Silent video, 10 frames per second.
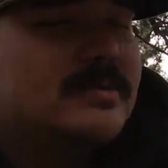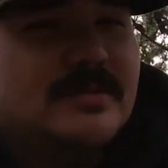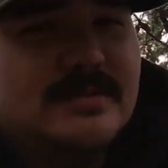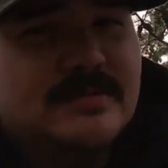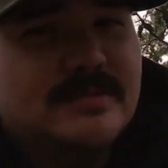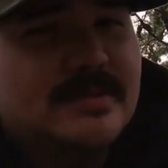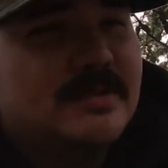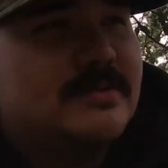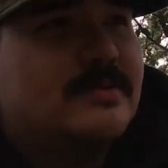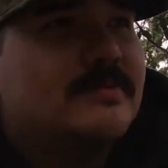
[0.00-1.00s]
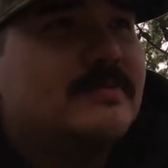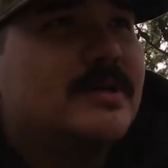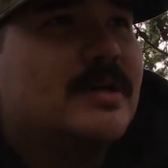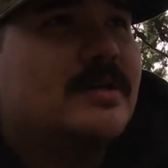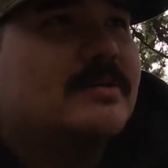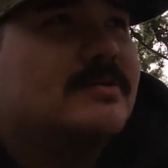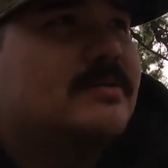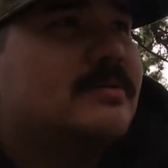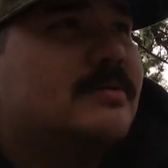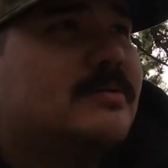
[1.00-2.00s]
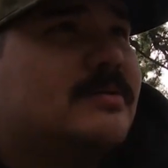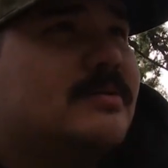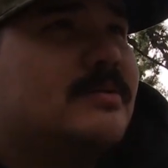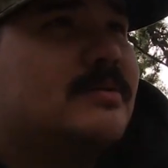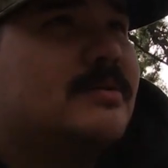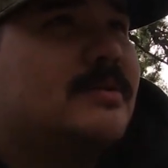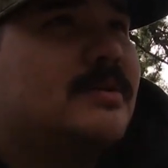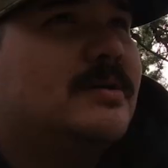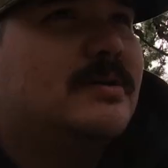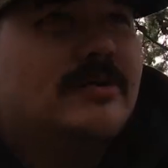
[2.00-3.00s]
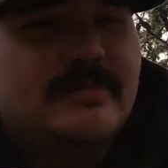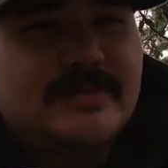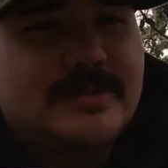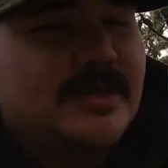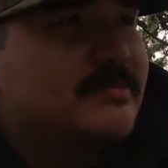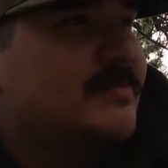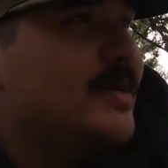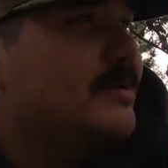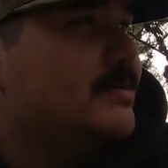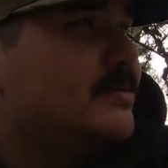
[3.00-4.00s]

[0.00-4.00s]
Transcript: So stay tuned for that. Hopefully she comes back.